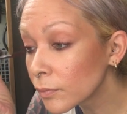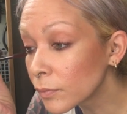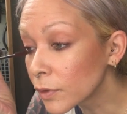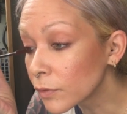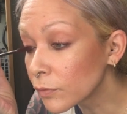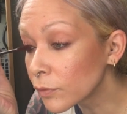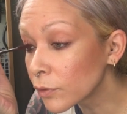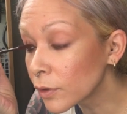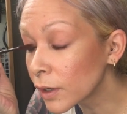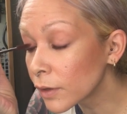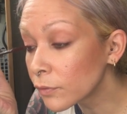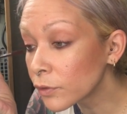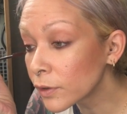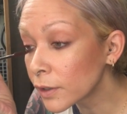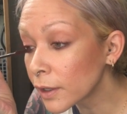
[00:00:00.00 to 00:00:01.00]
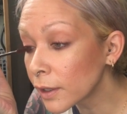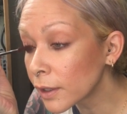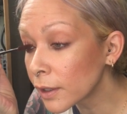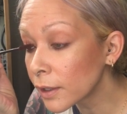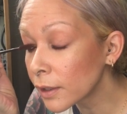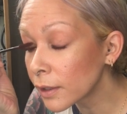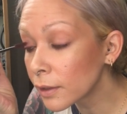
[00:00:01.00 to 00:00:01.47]
But for every
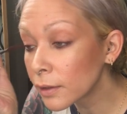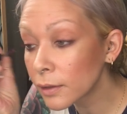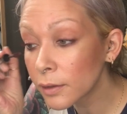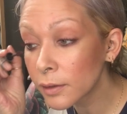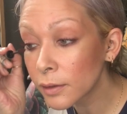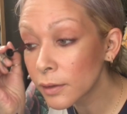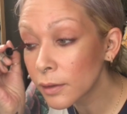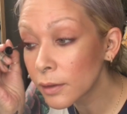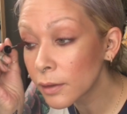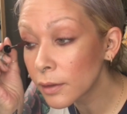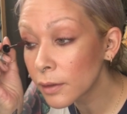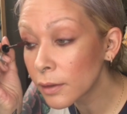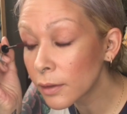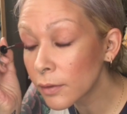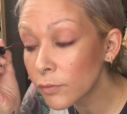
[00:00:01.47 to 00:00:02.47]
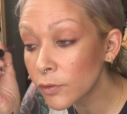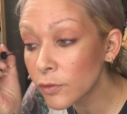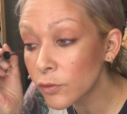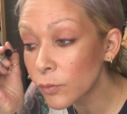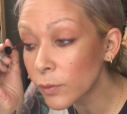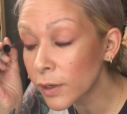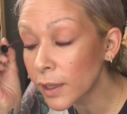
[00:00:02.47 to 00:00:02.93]
day, if you
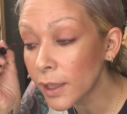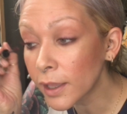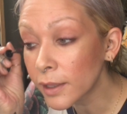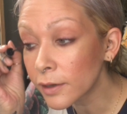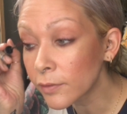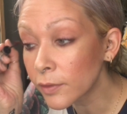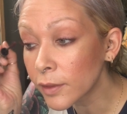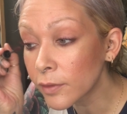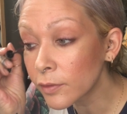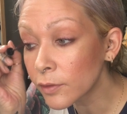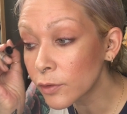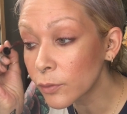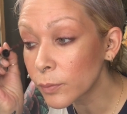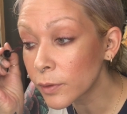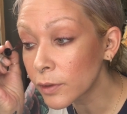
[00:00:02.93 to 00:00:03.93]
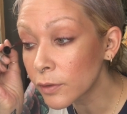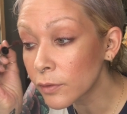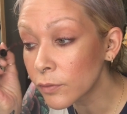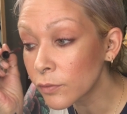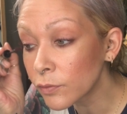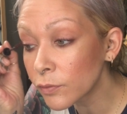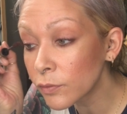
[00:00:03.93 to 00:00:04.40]
just want to add in that little bit
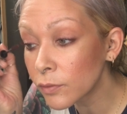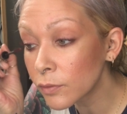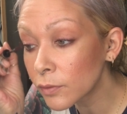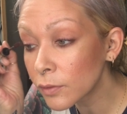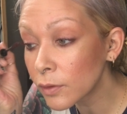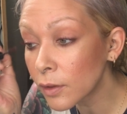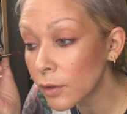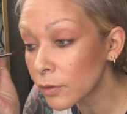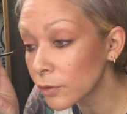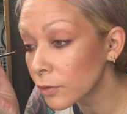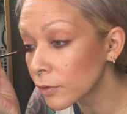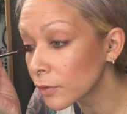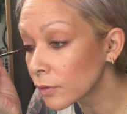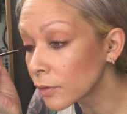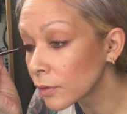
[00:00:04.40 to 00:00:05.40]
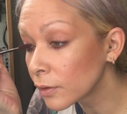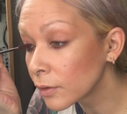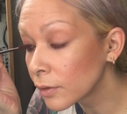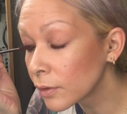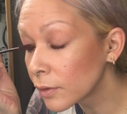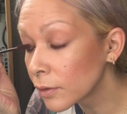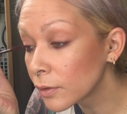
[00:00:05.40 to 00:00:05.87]
of color,
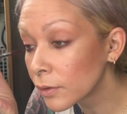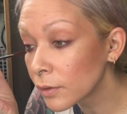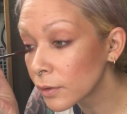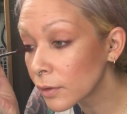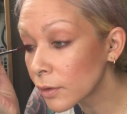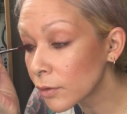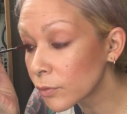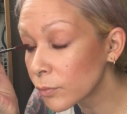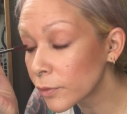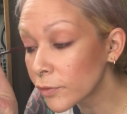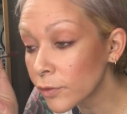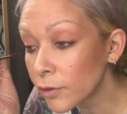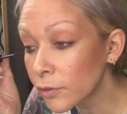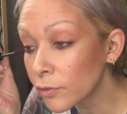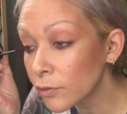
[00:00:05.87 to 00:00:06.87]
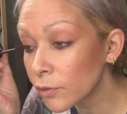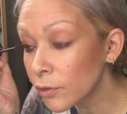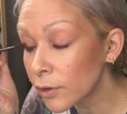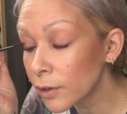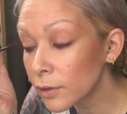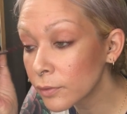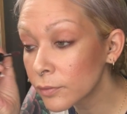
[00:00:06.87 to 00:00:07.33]
color mascara is
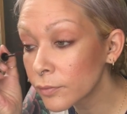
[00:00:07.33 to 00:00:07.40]
great.